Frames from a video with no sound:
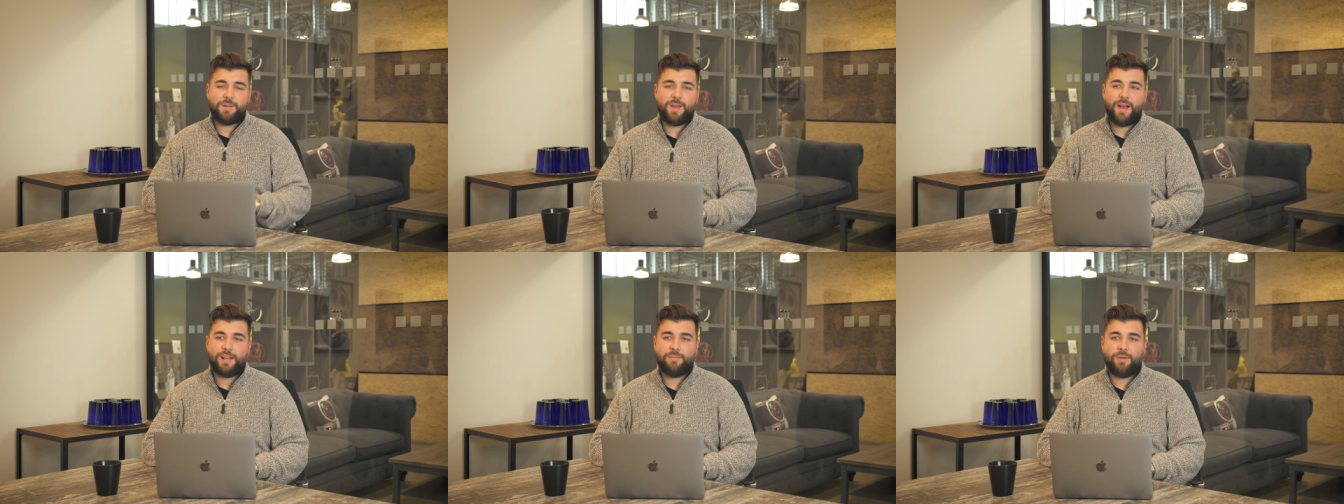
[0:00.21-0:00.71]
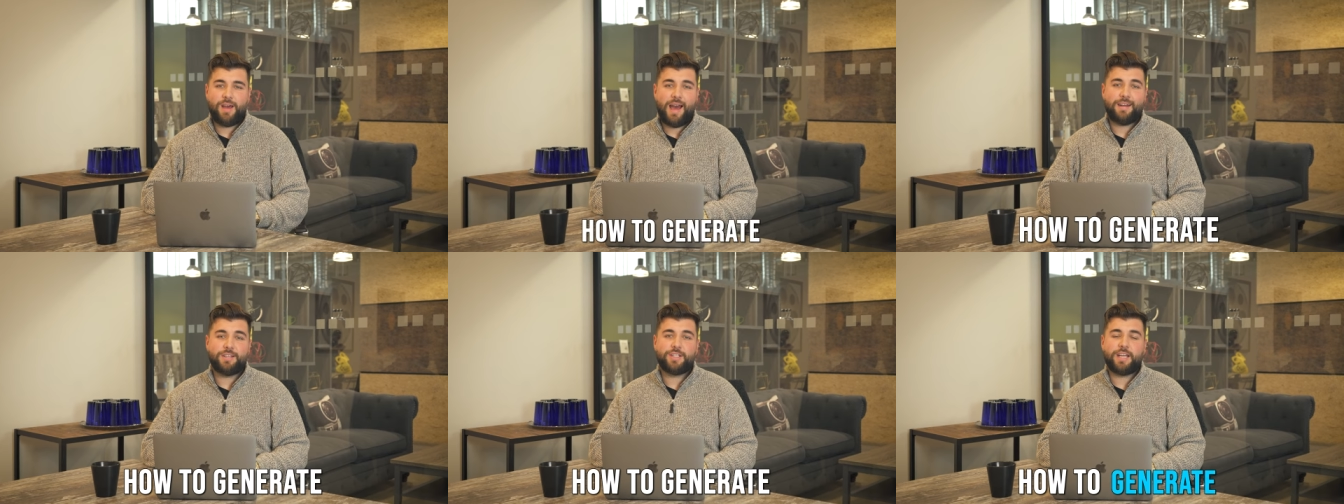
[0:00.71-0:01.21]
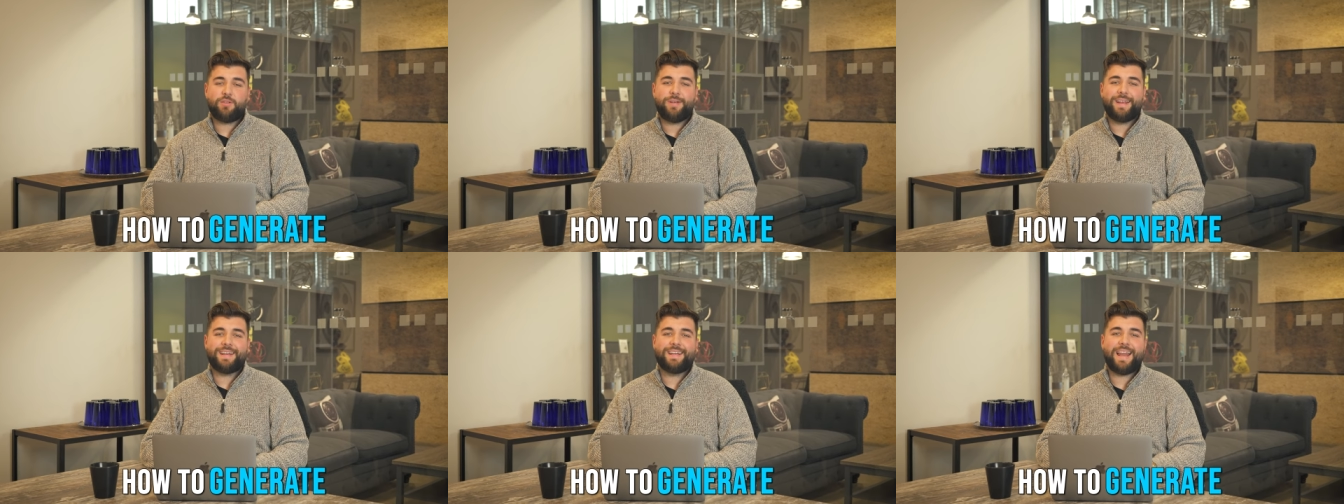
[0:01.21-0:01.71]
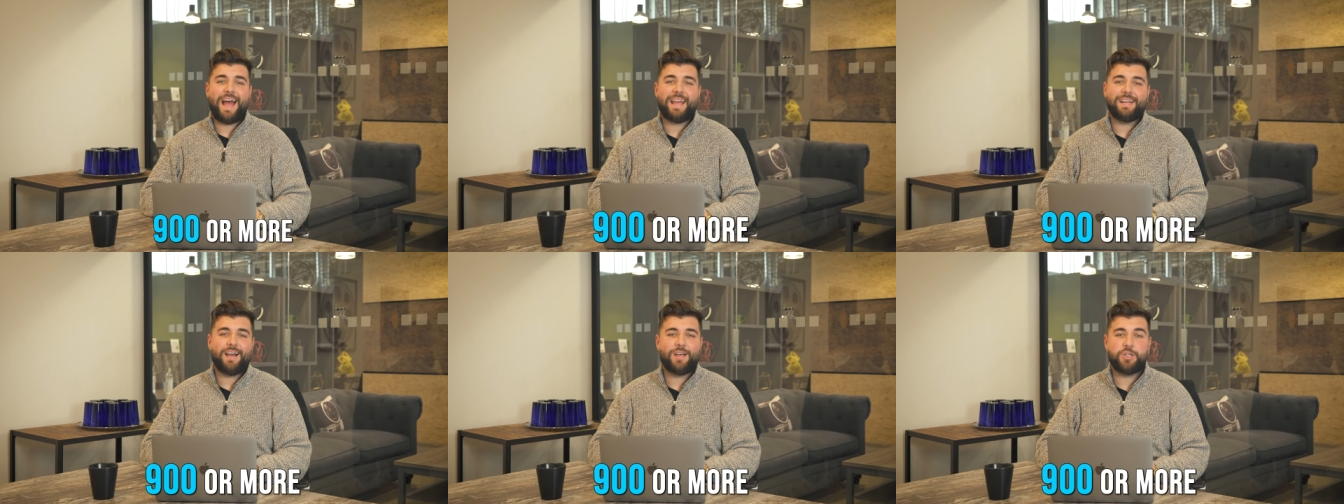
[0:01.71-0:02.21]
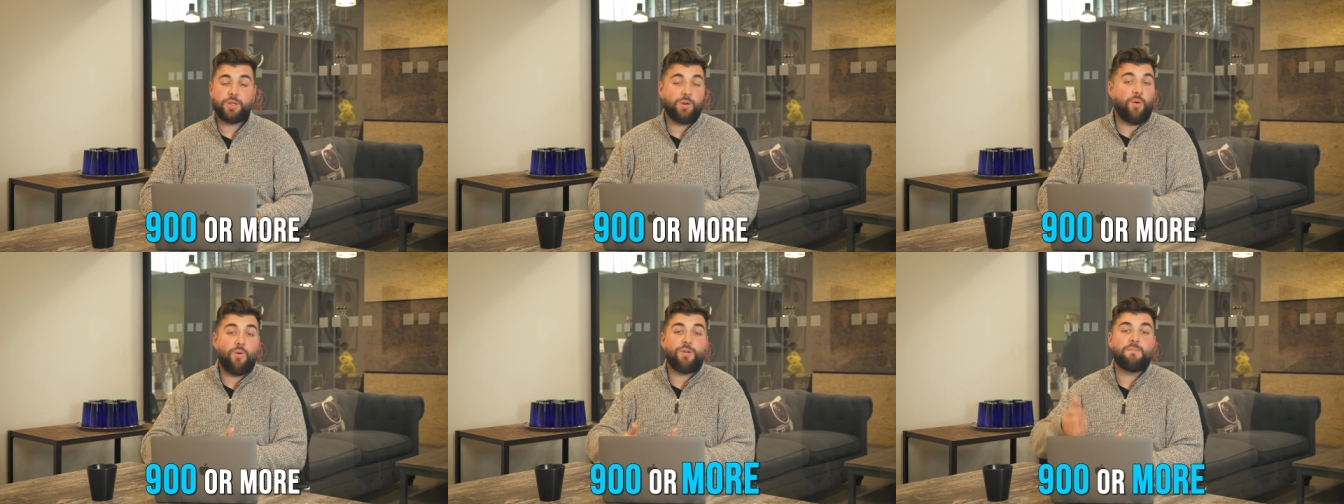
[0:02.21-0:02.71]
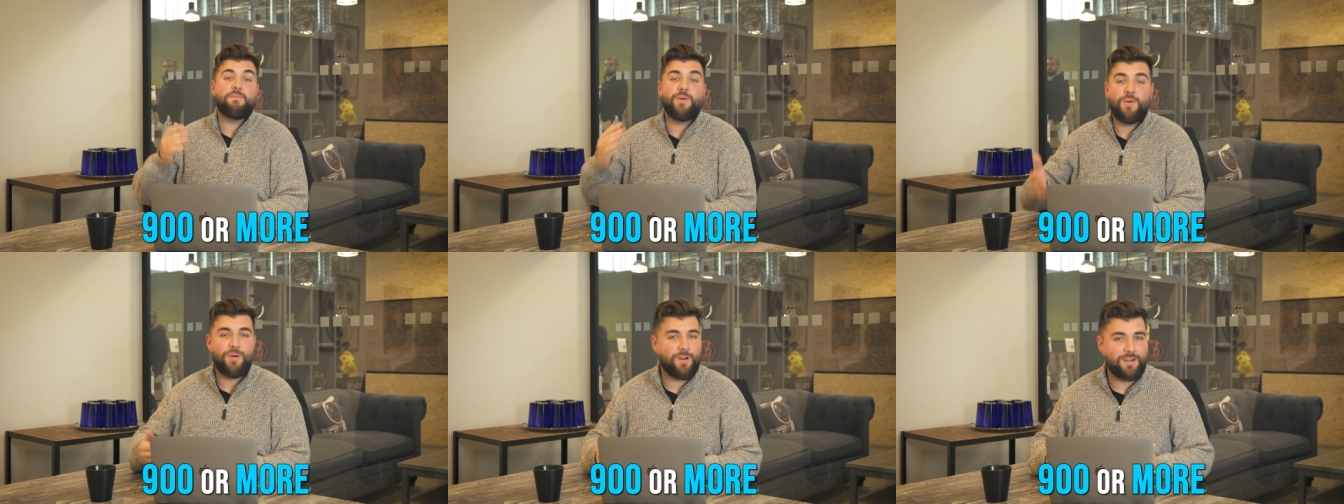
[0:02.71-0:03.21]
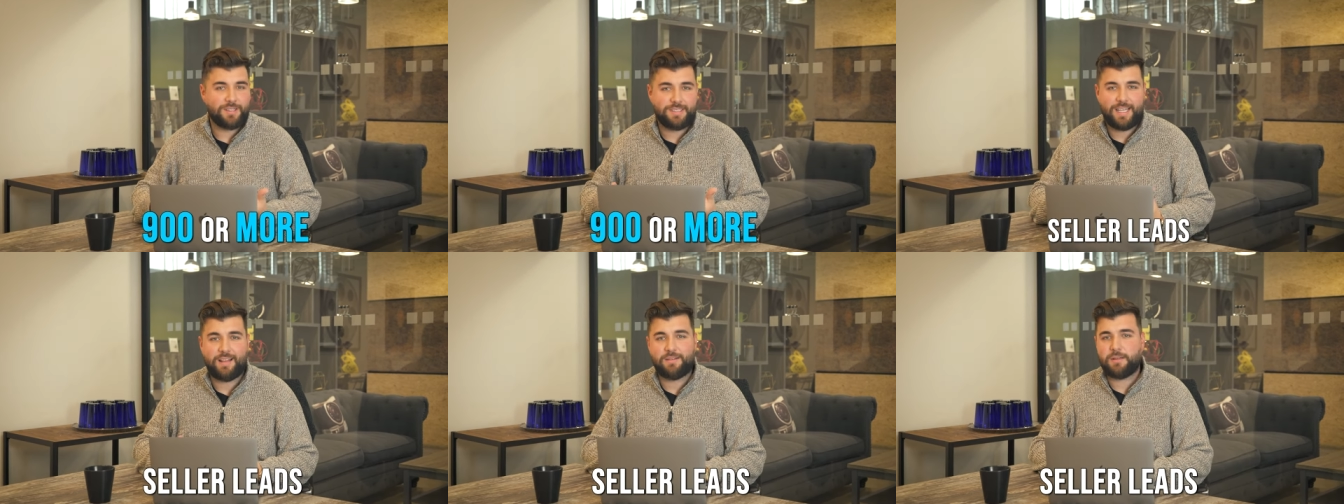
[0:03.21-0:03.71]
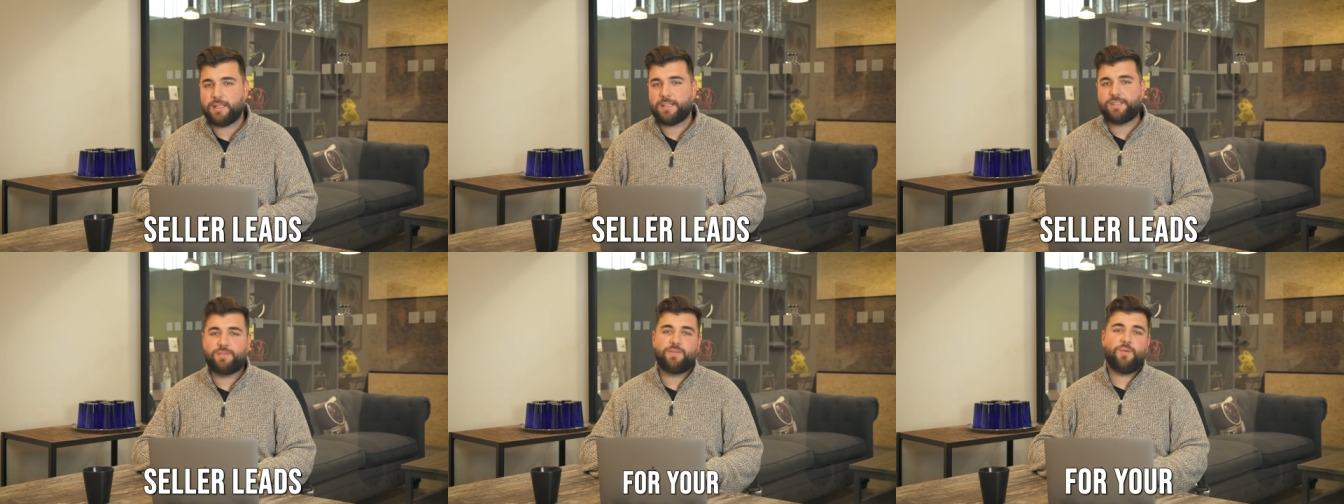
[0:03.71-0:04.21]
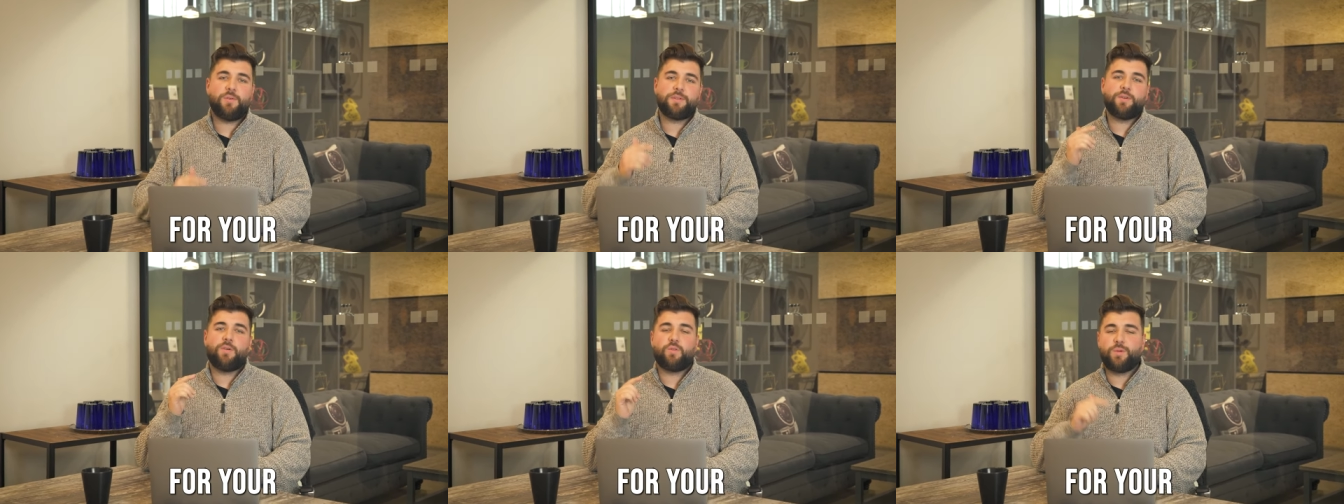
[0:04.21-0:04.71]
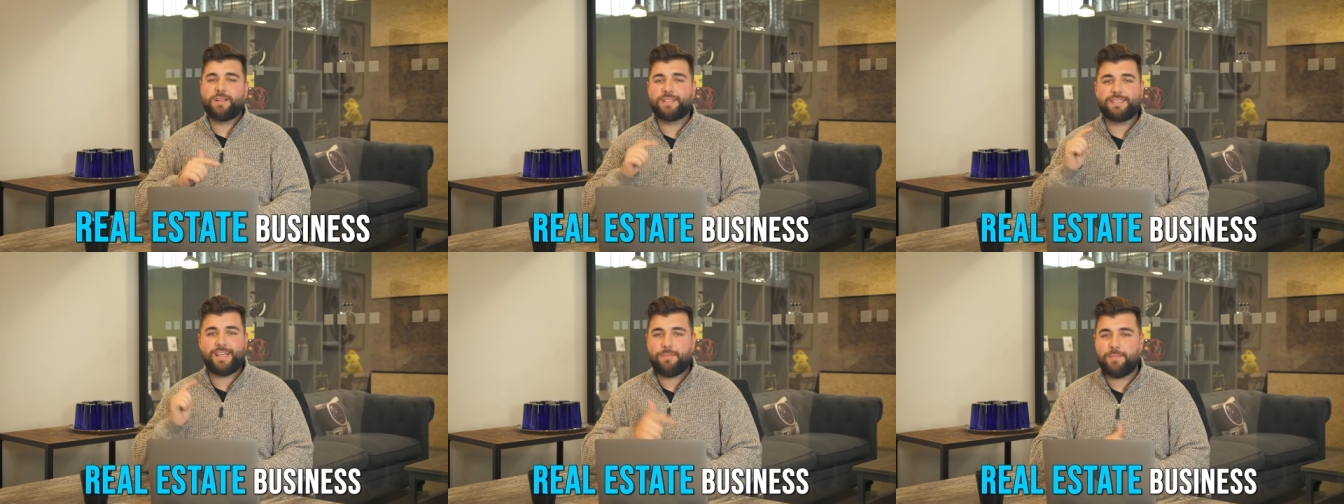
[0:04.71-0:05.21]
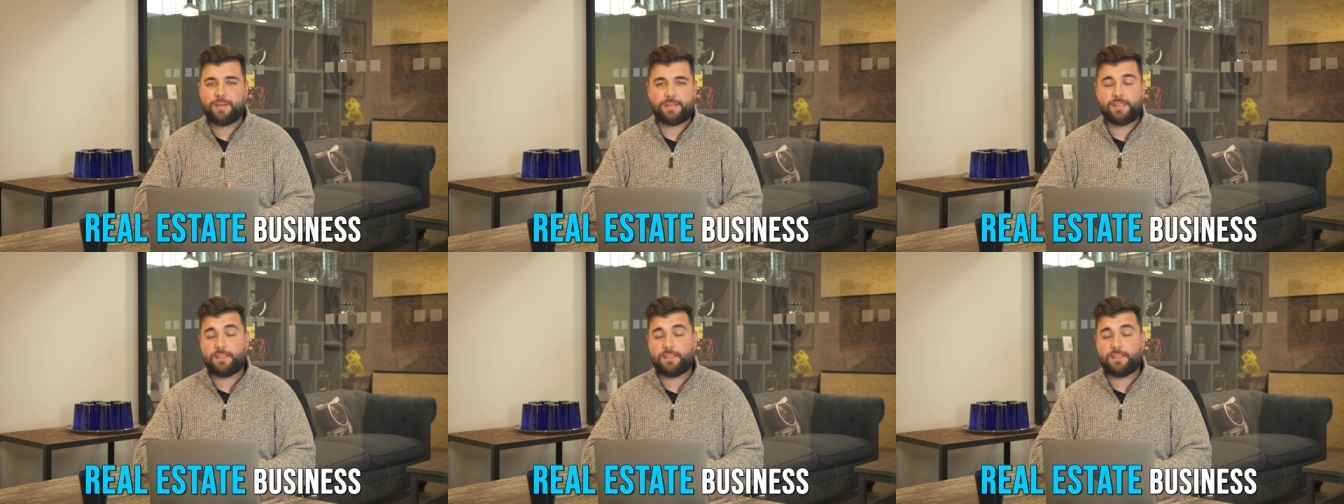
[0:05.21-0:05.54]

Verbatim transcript: we're talking about how to generate nine hundred or more seller leads for your real estate business.